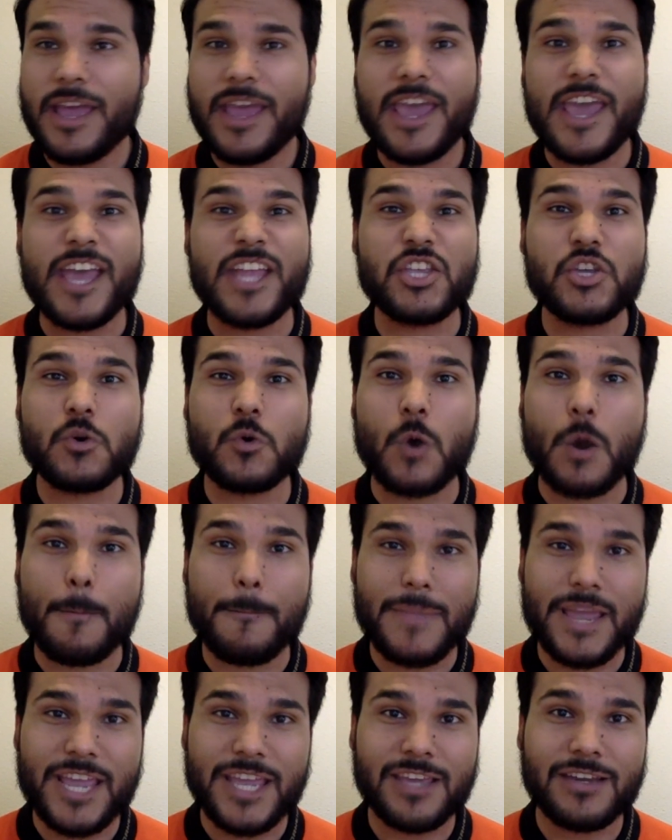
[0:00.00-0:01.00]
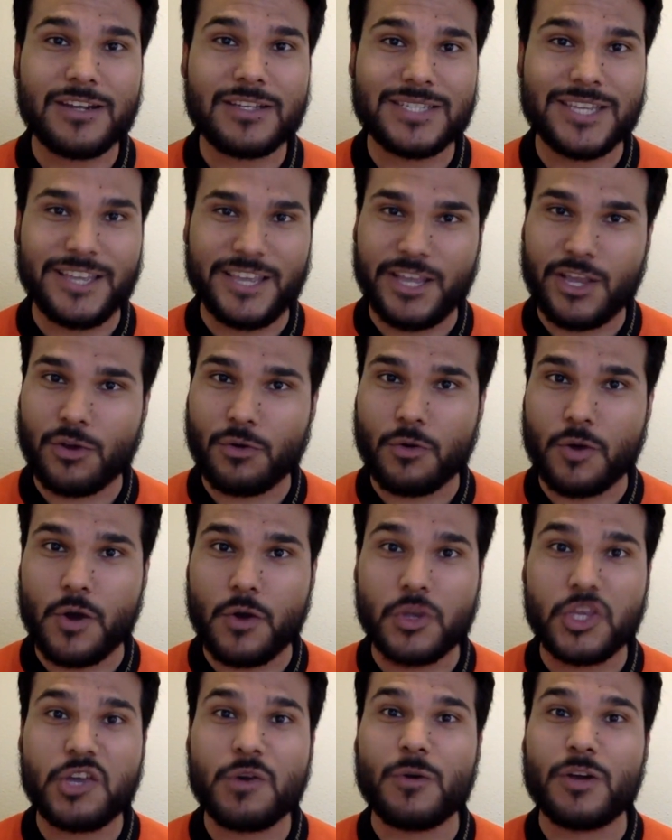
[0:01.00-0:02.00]
And you are making us eat crow.
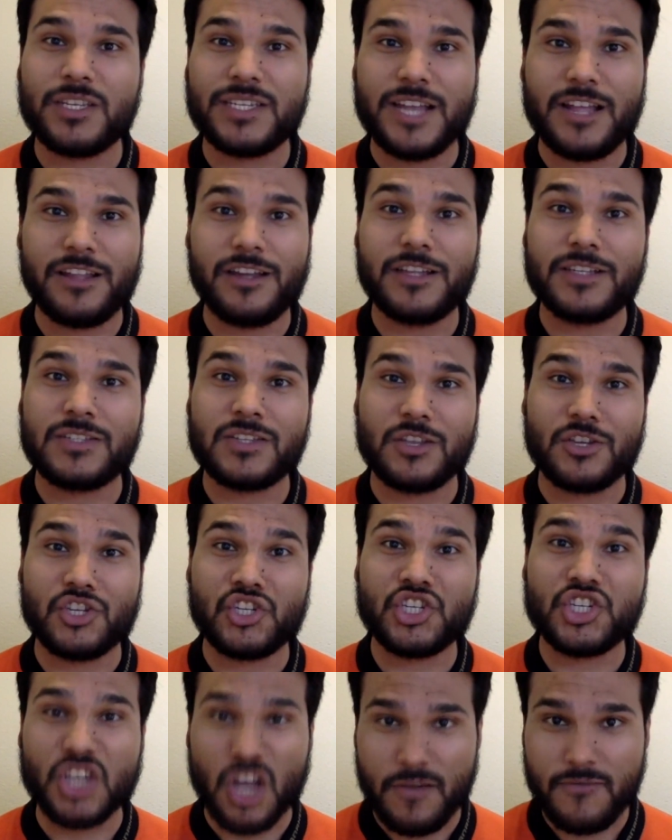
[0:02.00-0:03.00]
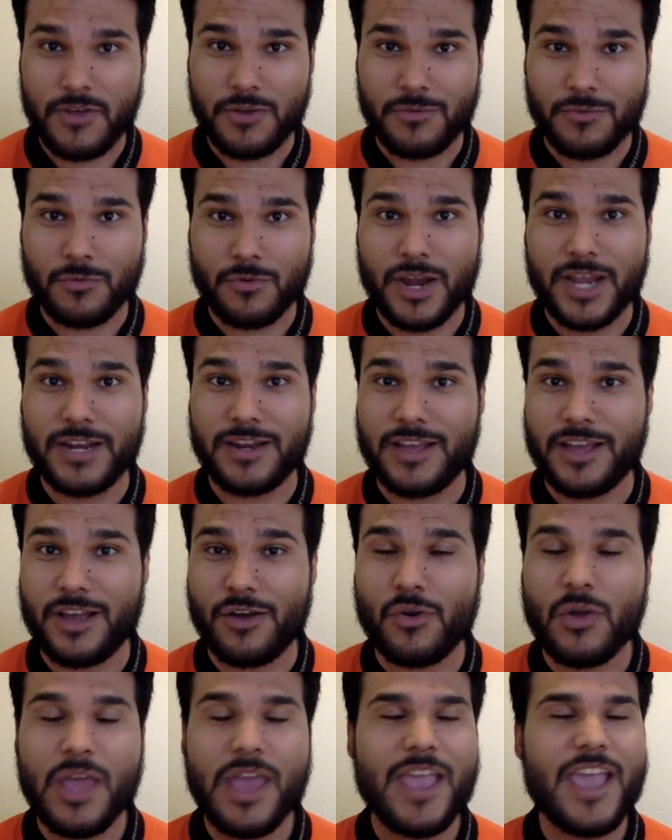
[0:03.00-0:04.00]
You are telling us to shove it right
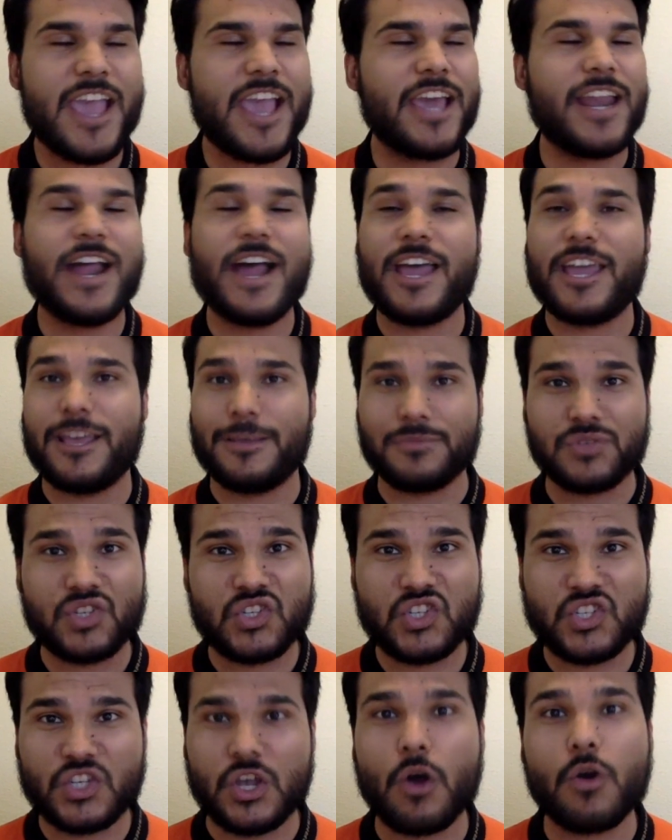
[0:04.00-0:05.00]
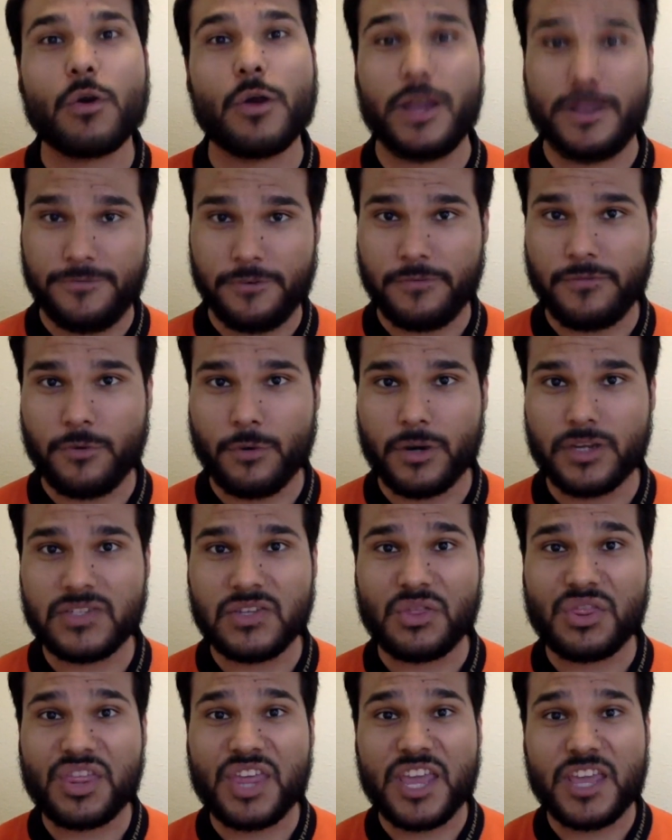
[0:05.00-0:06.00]
now. And I am so grateful for it.
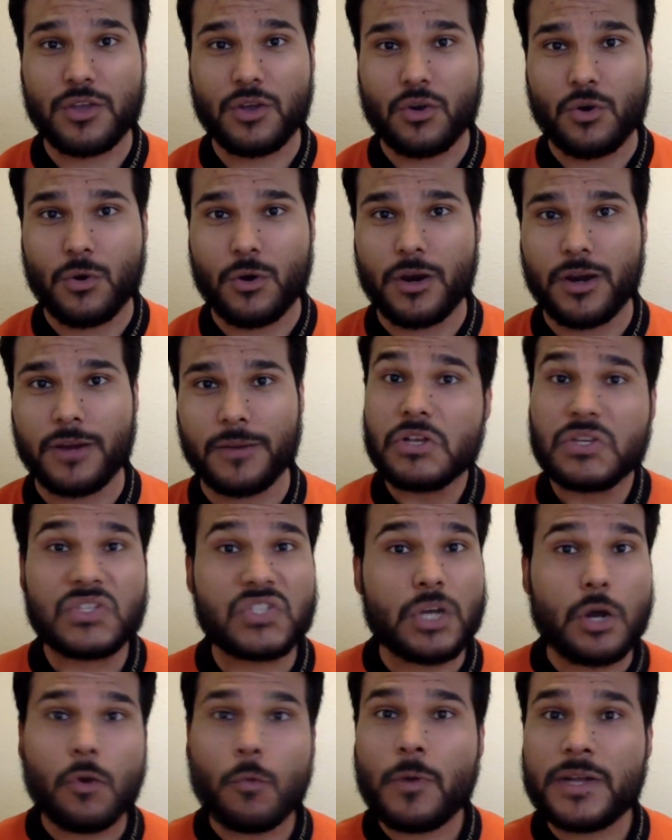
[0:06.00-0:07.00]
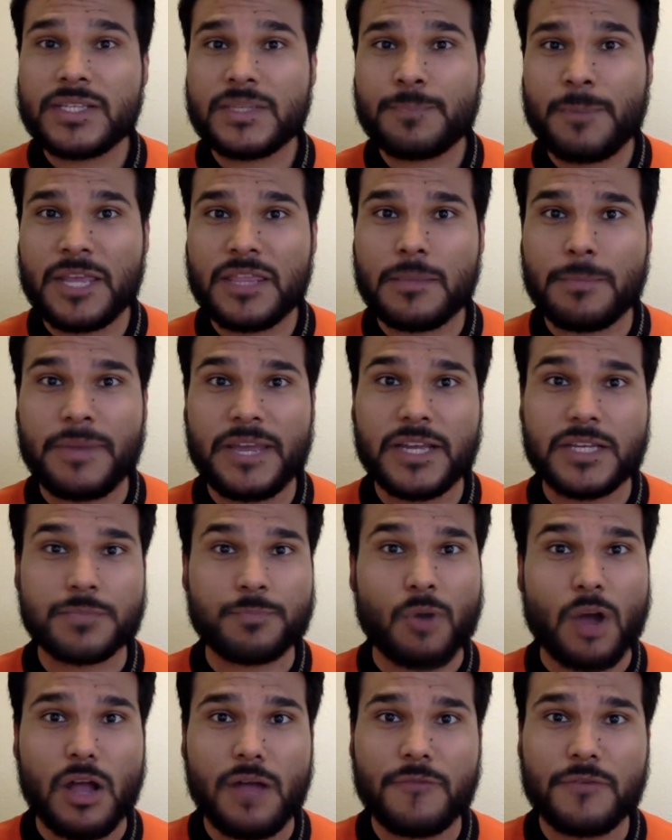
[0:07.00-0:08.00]
So thank you, Corey. So what's been the biggest
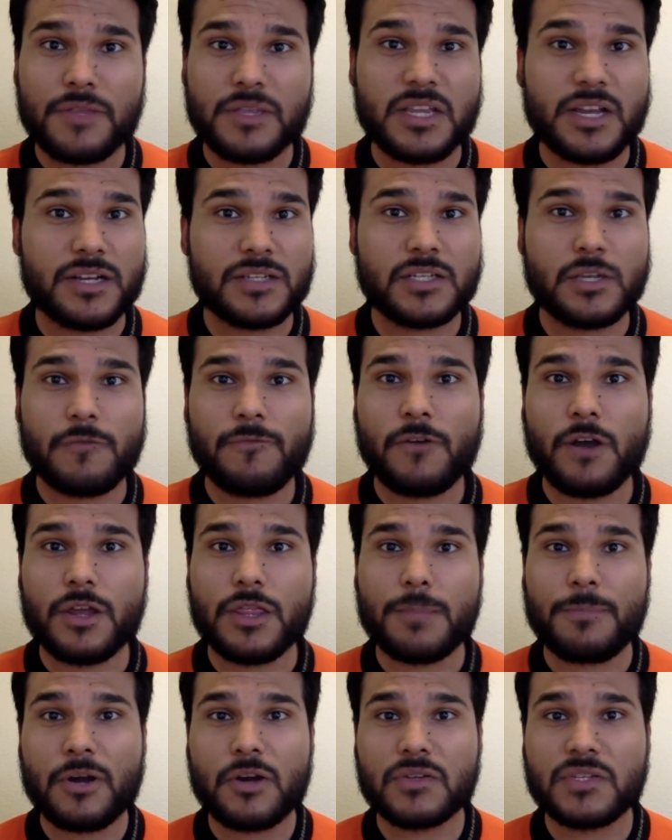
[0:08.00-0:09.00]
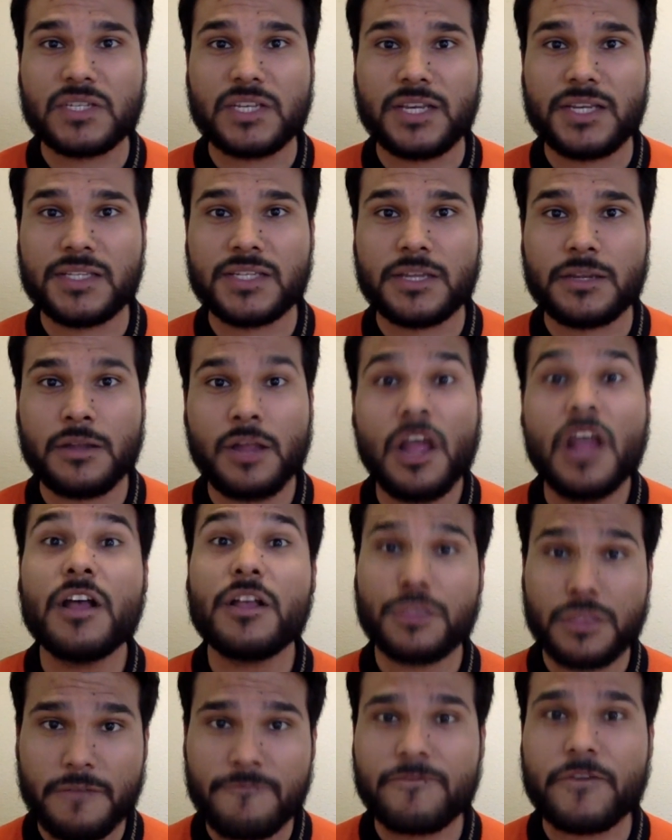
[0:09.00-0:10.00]
problem for the Ducks so far in the postseason?
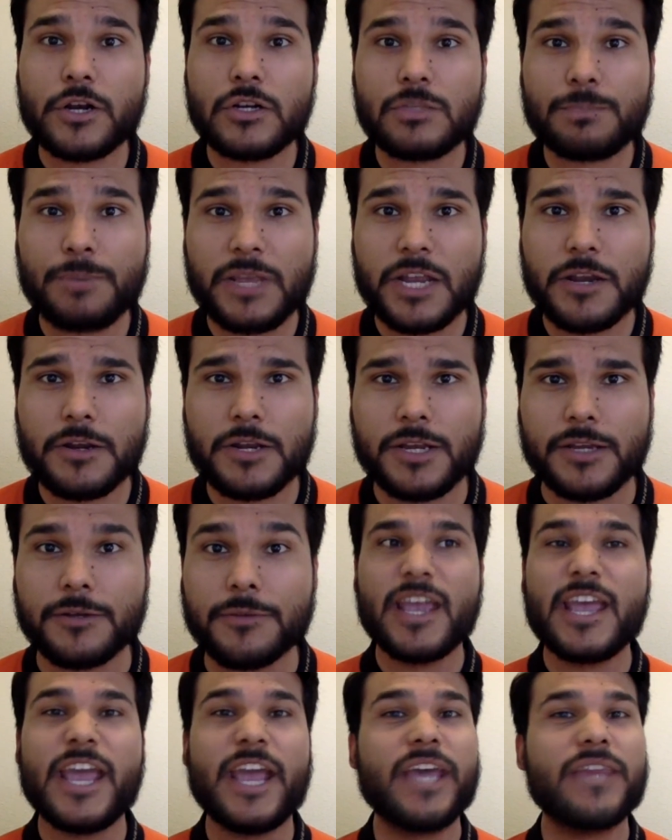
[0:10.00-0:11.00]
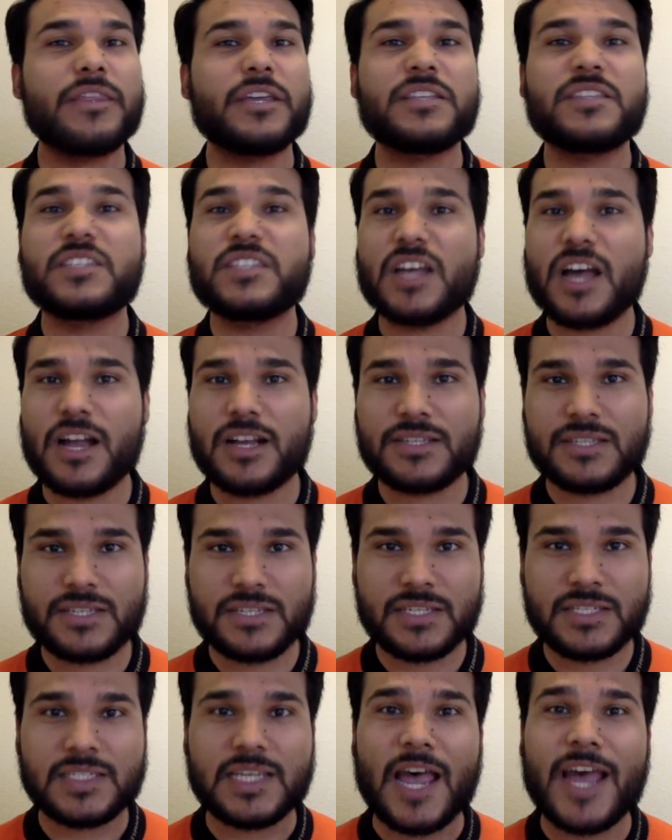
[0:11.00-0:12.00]
The first period. And the Ducks
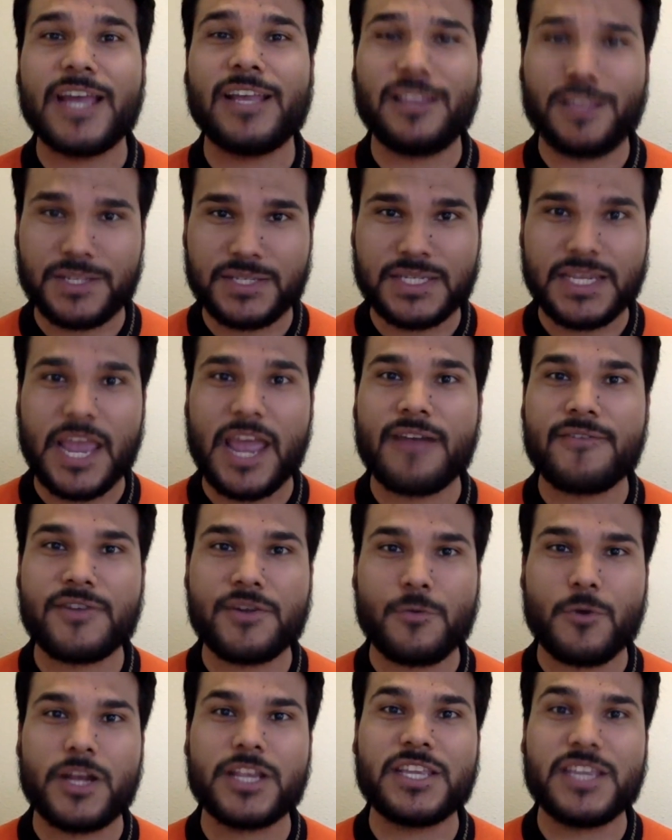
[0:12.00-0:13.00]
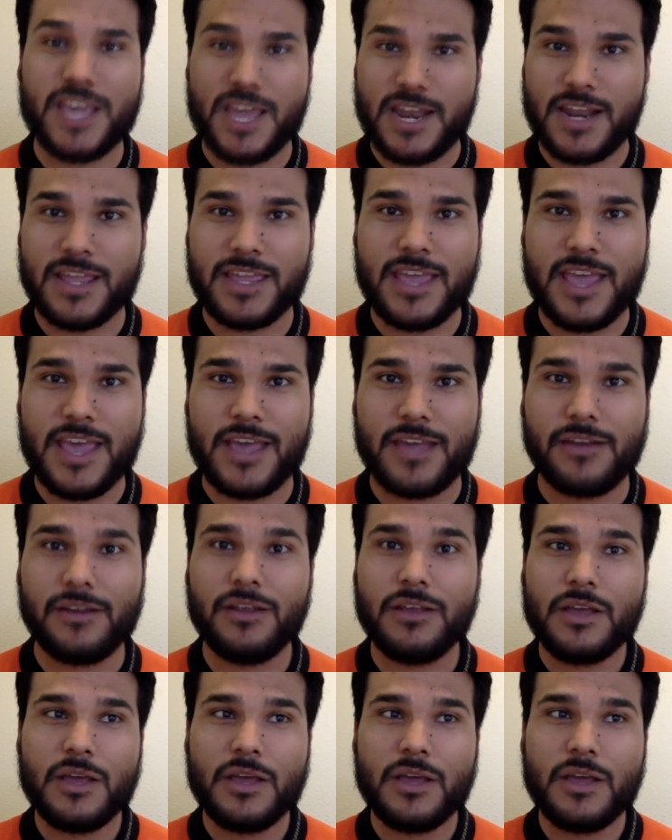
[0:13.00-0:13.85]
silenced everyone yet again.